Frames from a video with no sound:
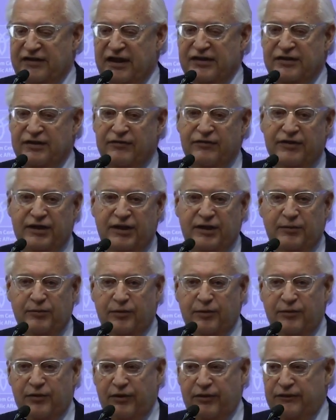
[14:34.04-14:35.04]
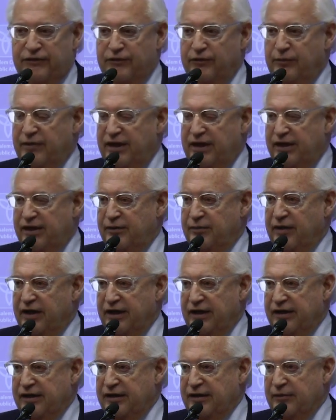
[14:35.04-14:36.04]
extent of the proposal
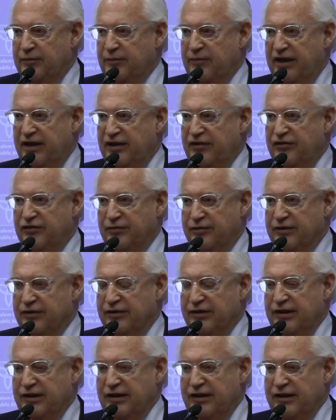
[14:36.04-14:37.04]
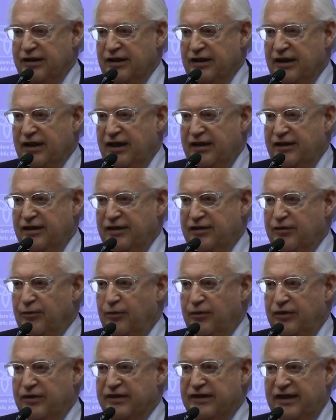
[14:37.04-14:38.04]
made by Israel. I
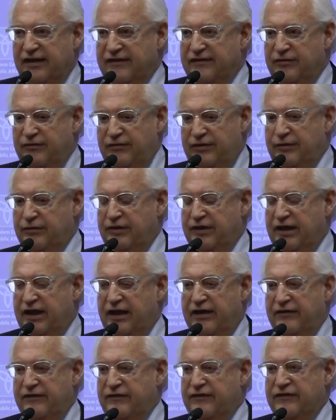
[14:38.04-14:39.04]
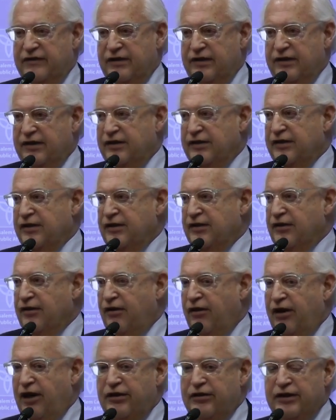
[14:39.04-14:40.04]
think the world tends to view it as
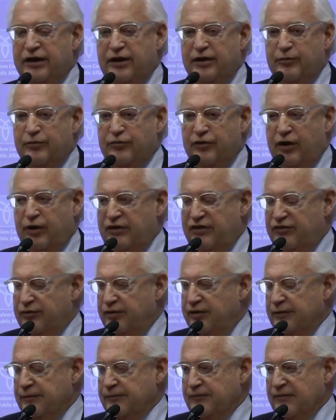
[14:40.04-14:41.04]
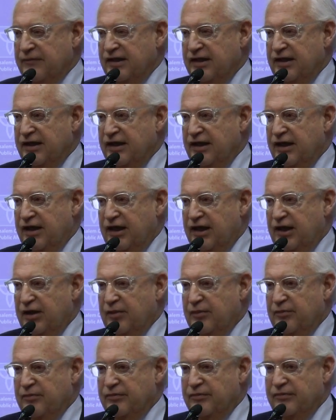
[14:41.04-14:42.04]
highly pro-Israel.
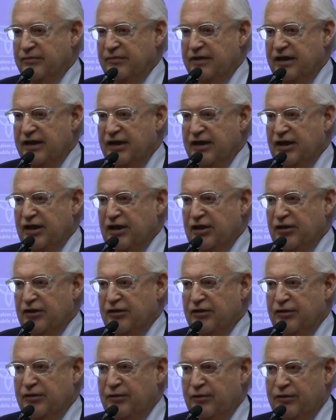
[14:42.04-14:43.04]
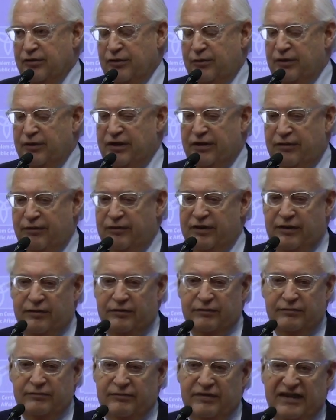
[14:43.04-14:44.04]
Look, we
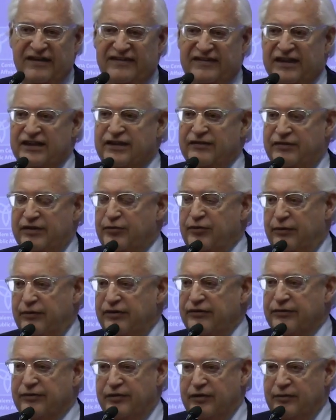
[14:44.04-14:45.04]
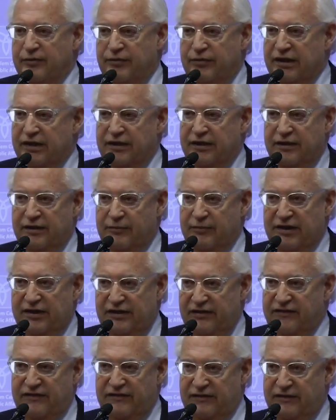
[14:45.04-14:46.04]
are instinctively pro-Israel, but
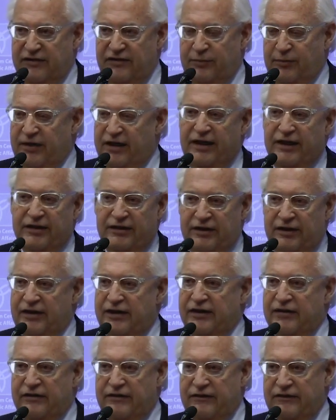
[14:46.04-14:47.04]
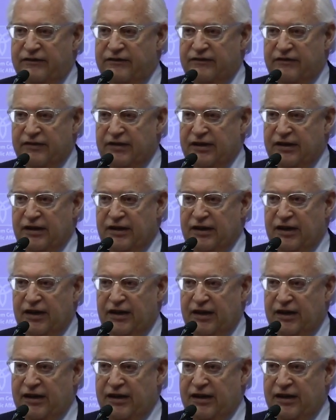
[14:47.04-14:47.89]
this plan is,